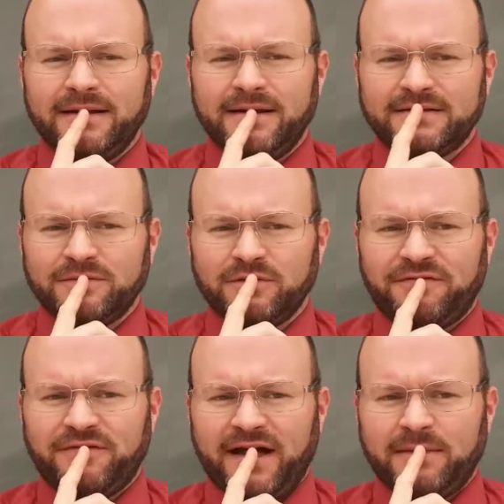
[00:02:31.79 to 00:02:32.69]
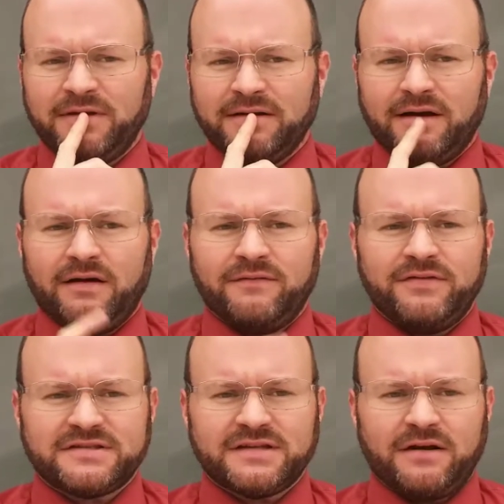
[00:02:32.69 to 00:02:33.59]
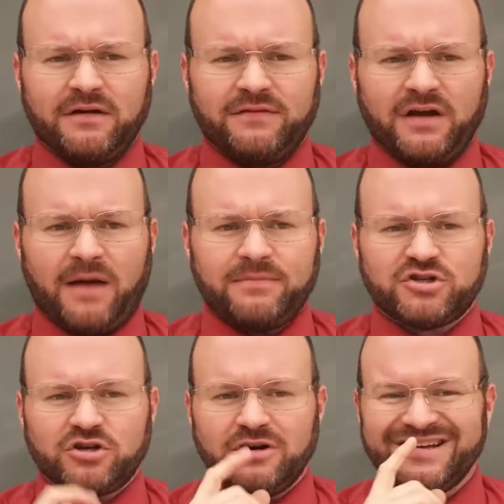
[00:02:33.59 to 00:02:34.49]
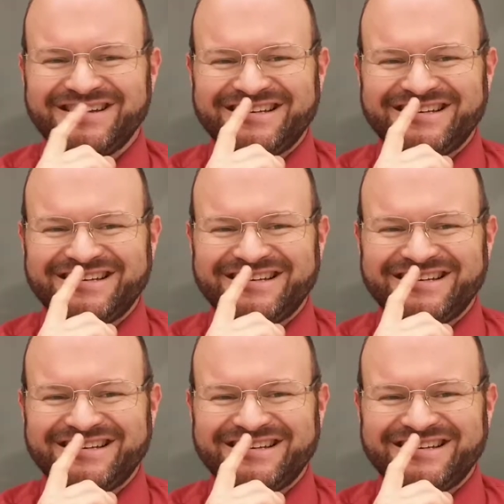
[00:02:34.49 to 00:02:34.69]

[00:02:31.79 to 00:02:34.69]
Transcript: is a refinement of the center of the embouchure